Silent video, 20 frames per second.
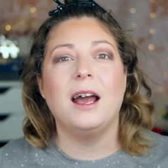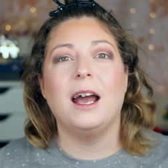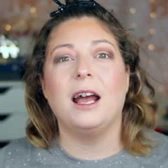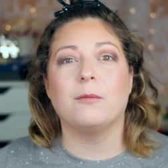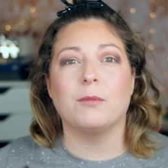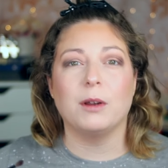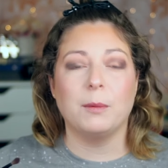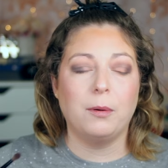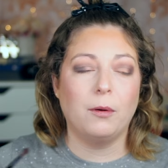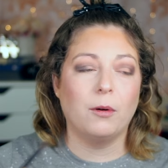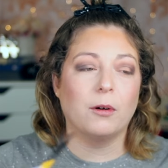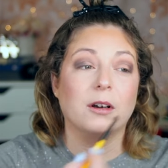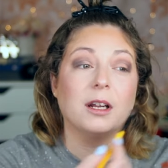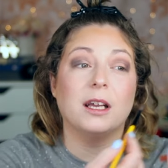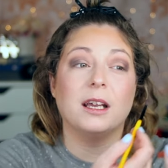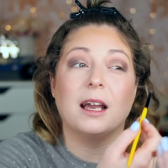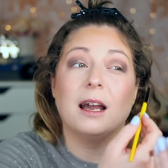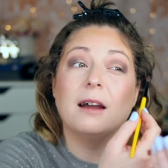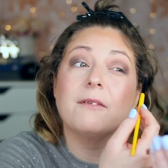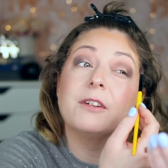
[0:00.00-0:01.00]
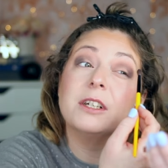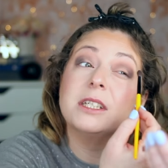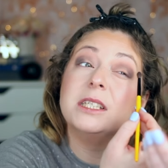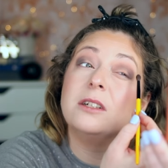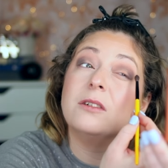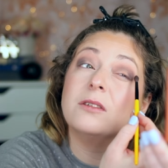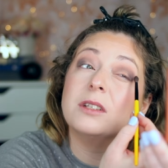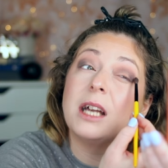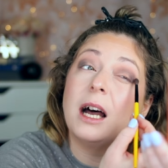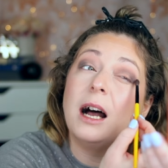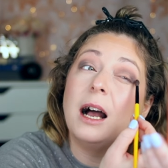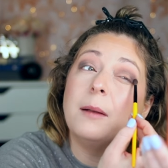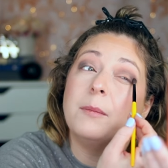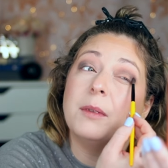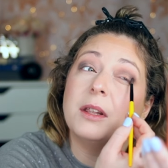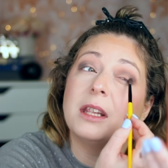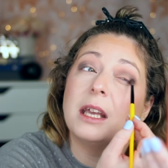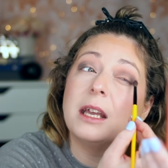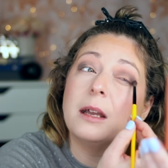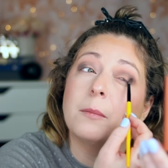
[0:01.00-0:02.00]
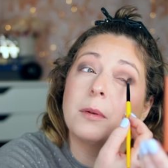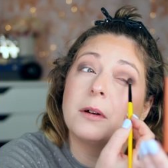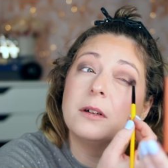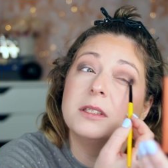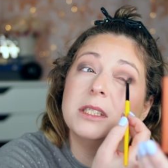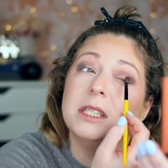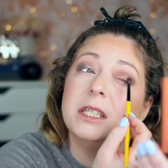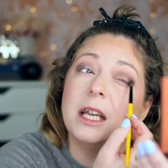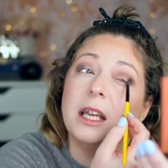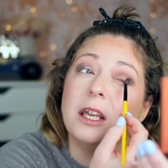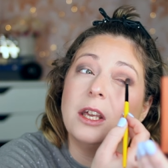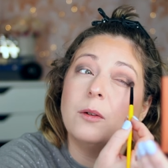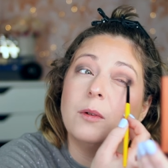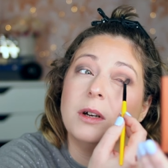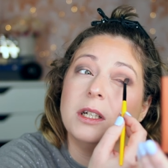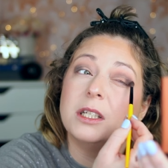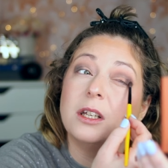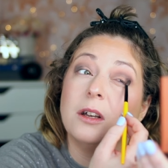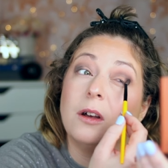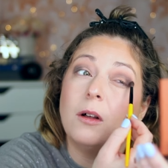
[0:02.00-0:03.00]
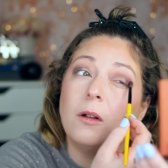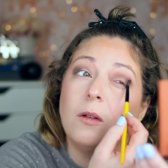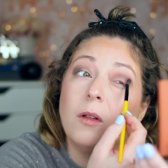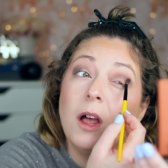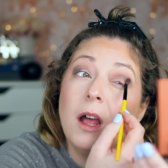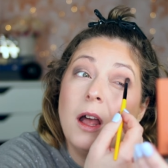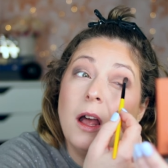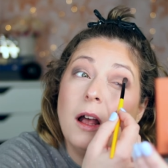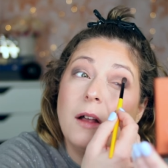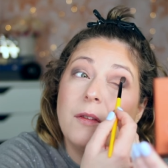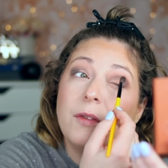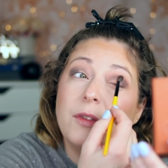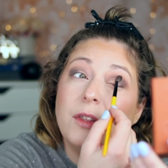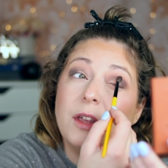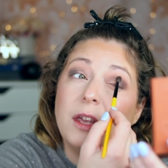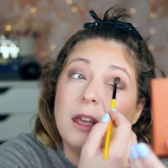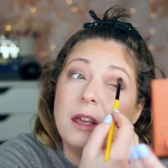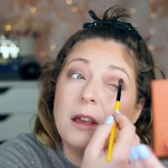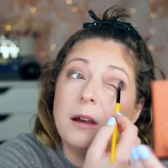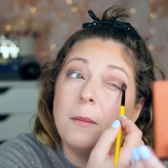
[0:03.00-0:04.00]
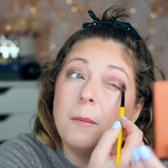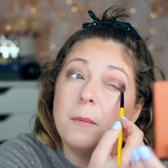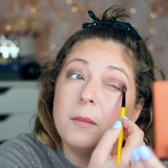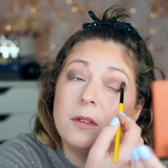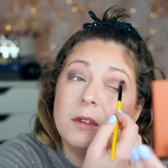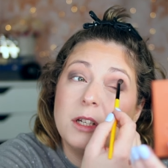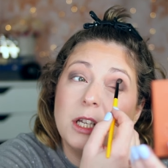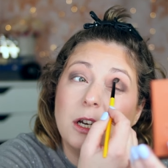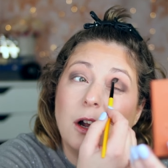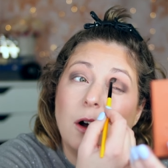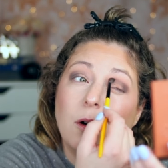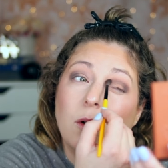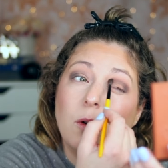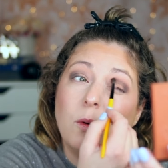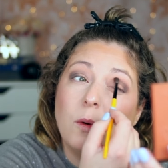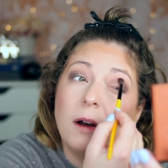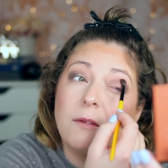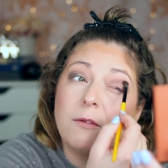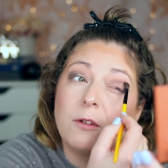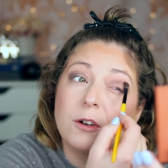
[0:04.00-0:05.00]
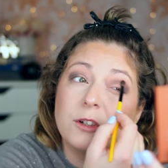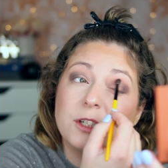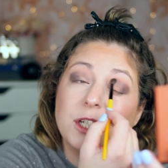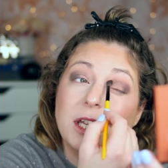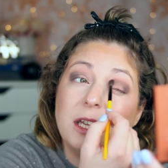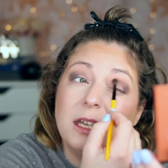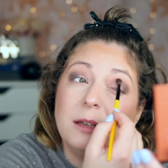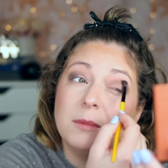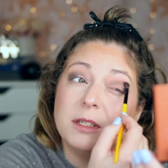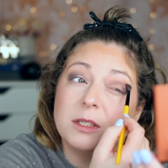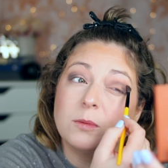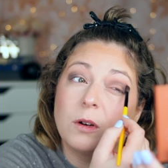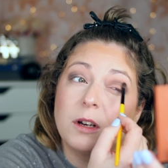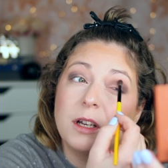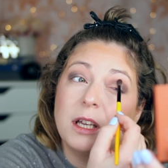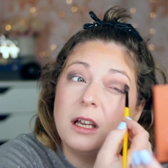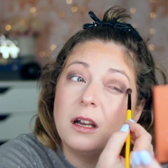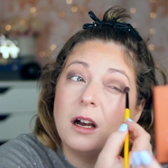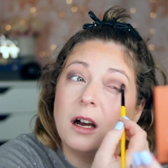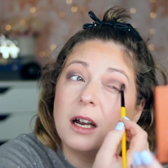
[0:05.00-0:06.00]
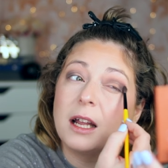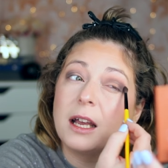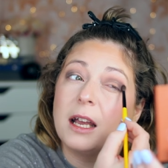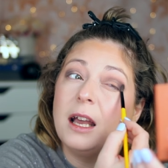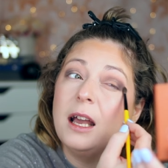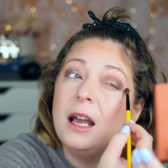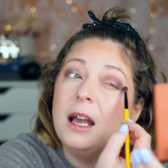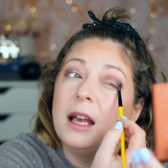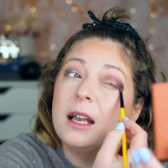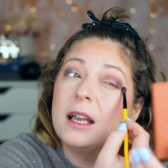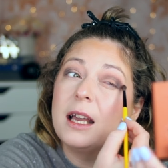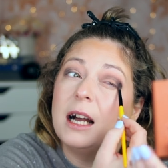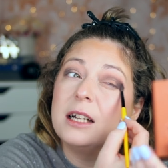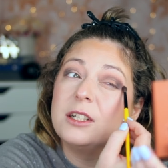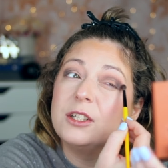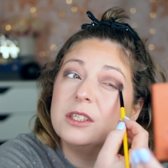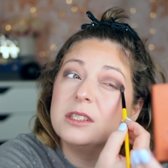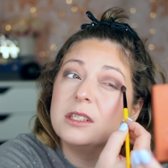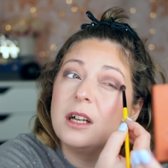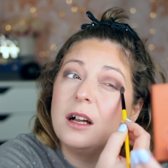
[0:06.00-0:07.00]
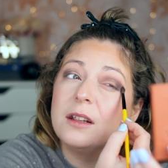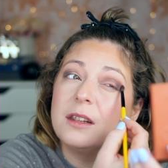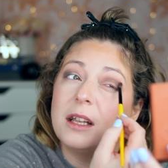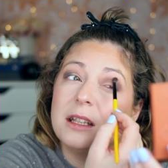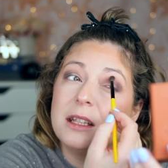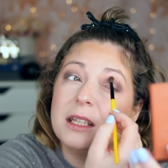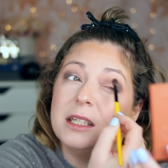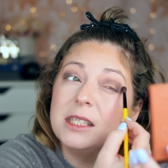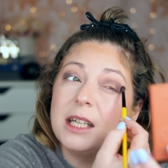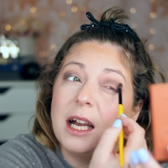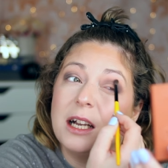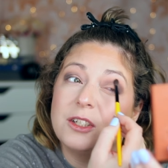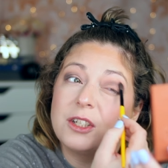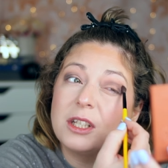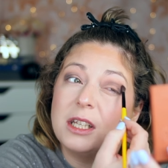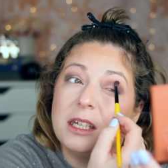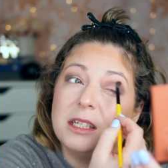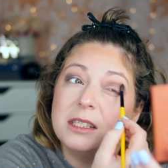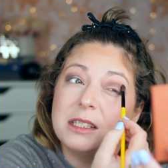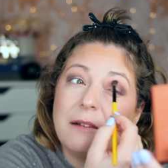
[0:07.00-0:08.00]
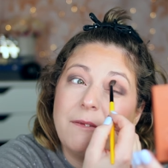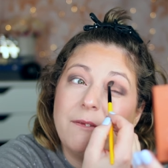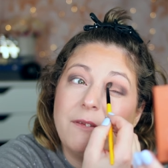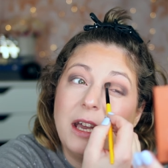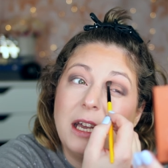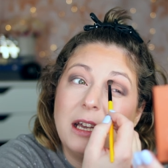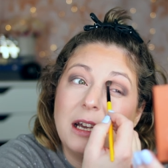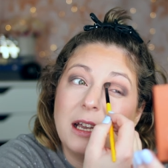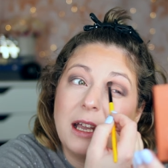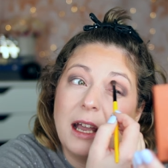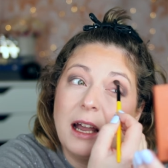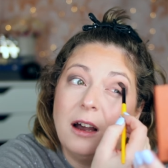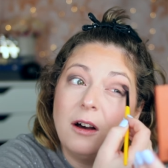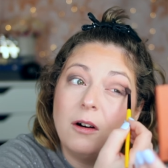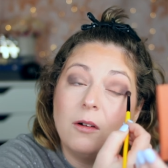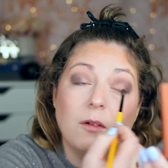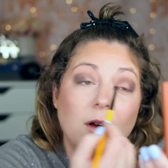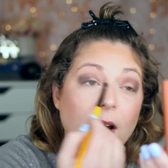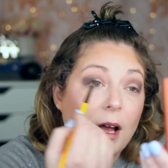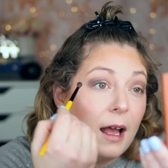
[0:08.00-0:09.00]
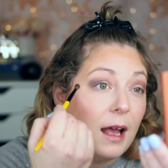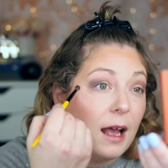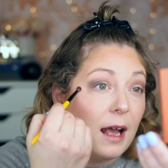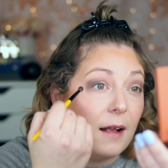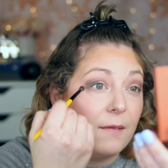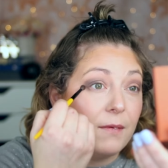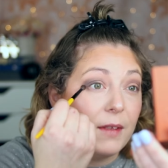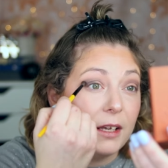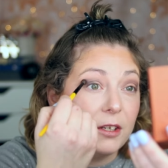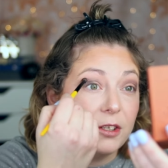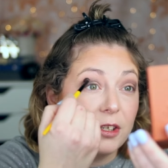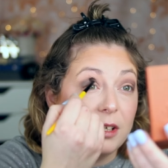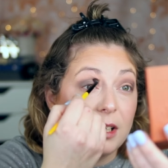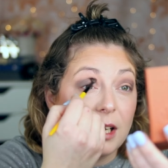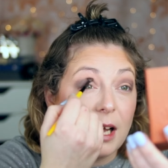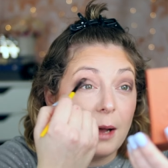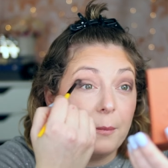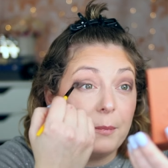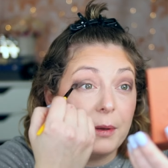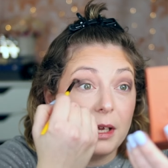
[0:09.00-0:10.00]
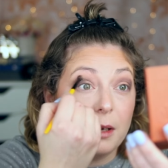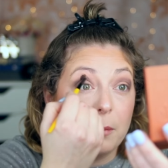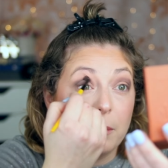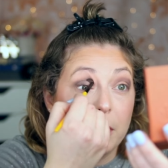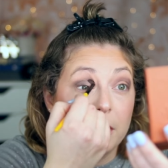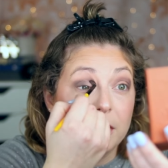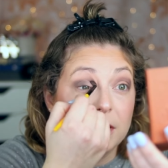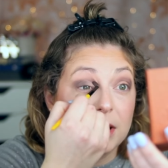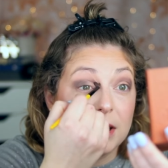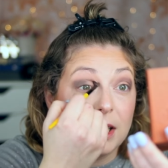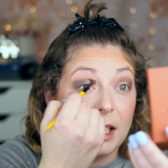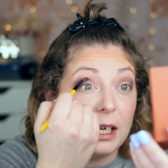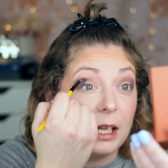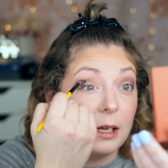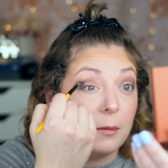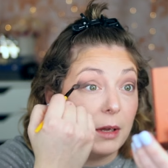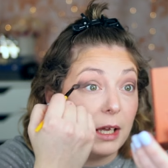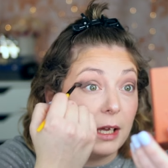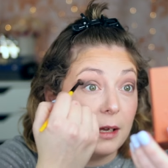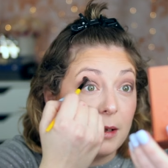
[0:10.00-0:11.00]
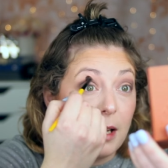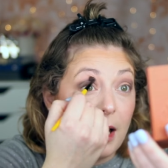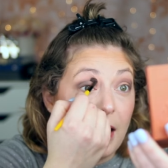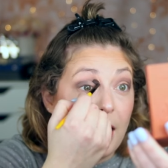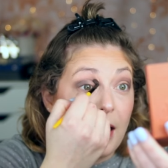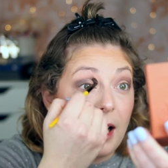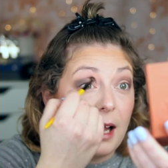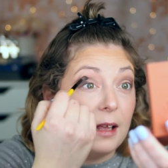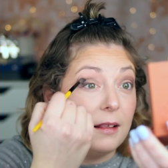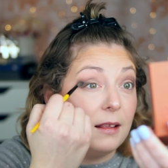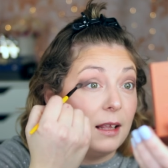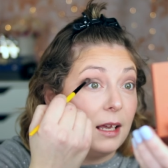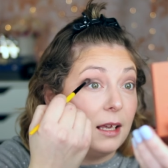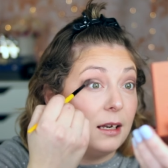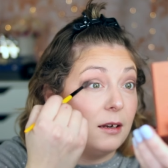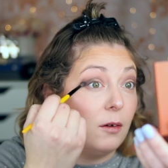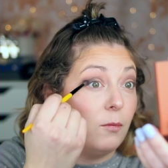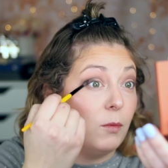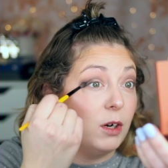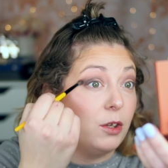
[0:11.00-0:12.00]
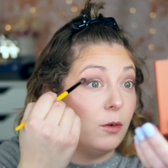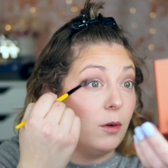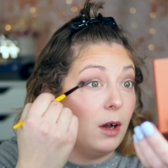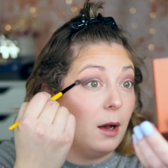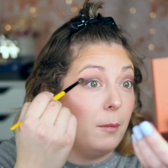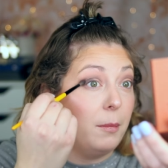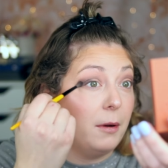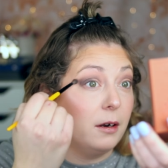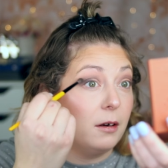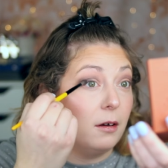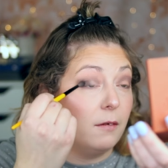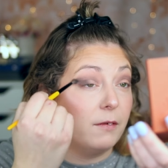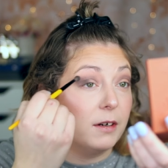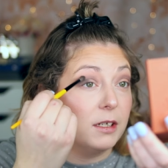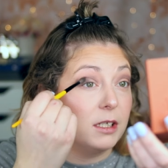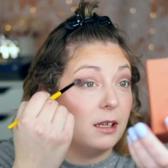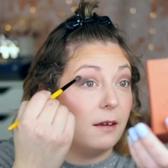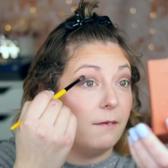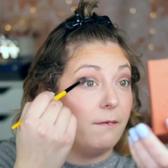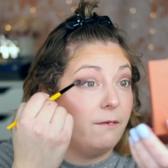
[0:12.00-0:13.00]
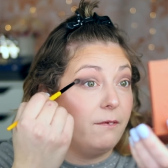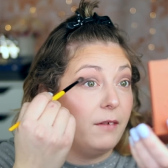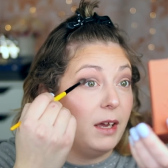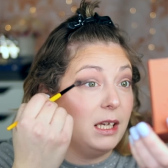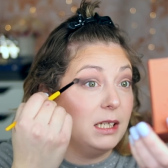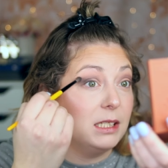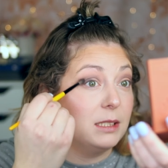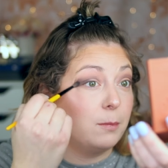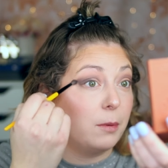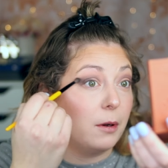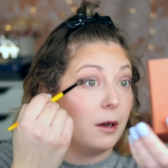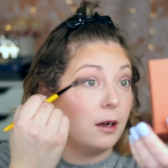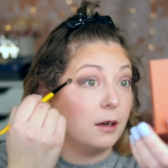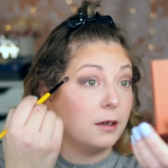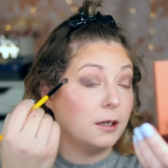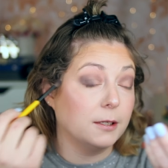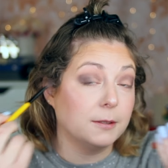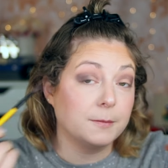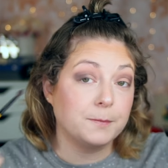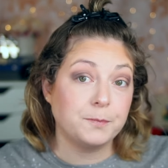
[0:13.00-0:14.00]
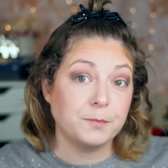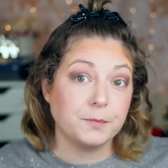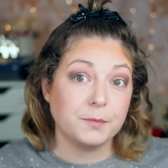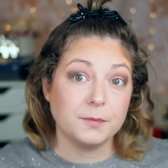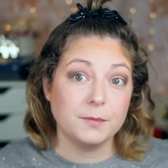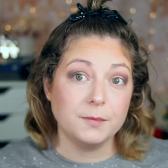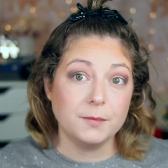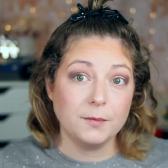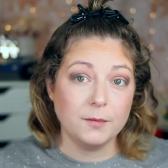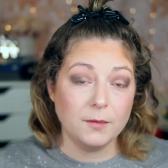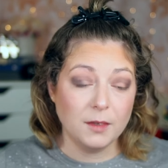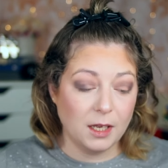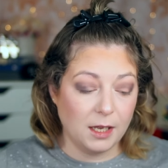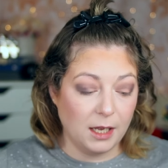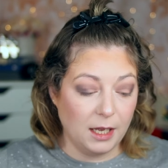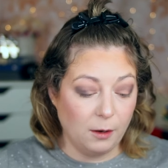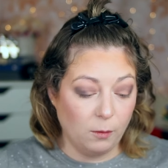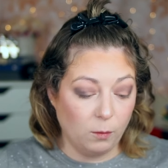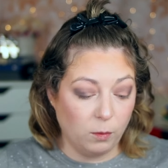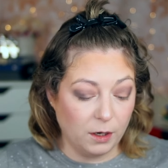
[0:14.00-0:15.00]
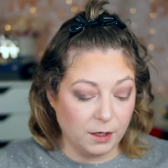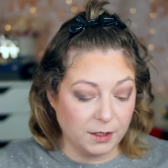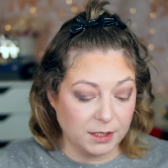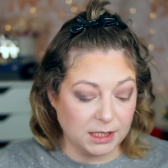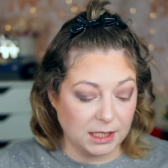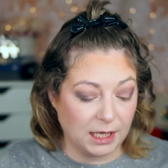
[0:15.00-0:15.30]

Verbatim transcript: and reporting every single time that they impersonate you until the, you know, whoever team is working on it catches on that this actually is a fake account and they should not be impersonating me. And then when you hop on over to Facebook, it works